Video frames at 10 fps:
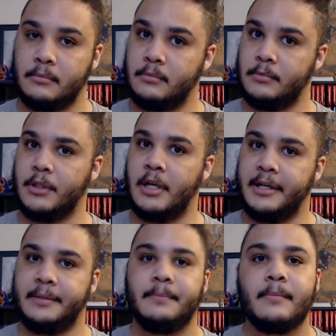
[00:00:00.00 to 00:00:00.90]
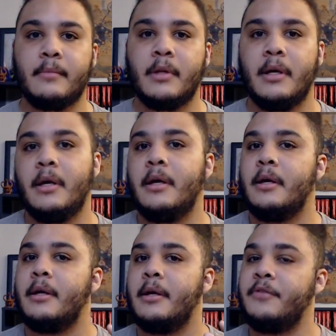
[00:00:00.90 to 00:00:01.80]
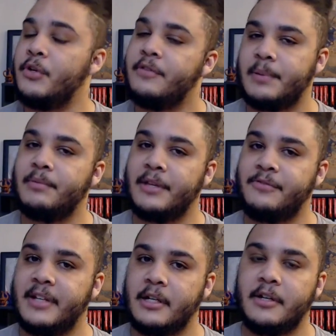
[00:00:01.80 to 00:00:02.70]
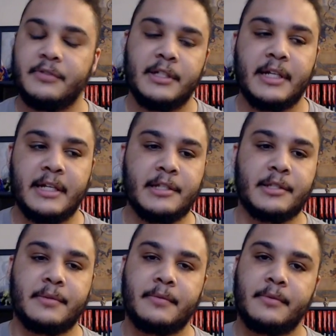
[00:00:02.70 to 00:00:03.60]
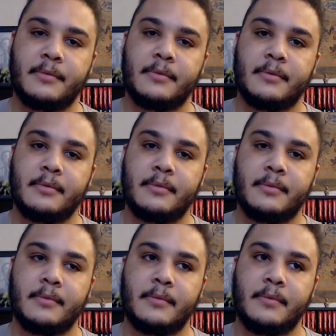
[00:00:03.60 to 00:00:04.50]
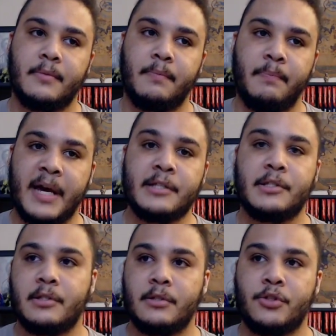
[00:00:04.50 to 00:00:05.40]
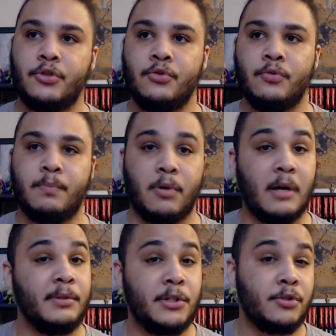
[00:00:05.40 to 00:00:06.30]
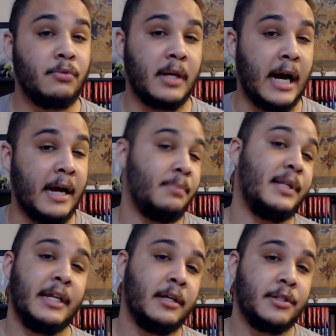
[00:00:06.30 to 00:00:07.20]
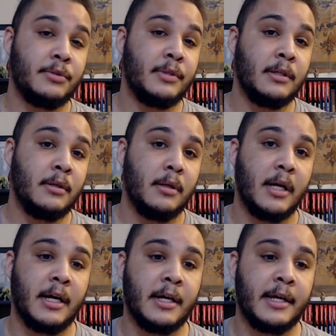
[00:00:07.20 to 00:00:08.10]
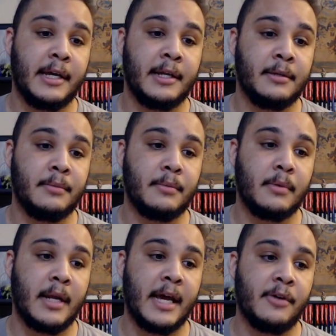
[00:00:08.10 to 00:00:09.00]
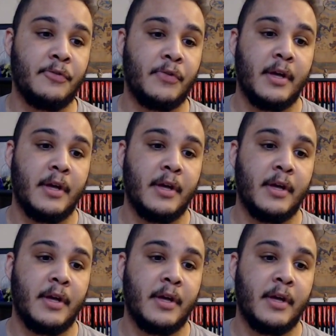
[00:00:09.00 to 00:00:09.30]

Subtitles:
sorry. If you have people that flake often, it is best to probably do what I'm planning on doing, and have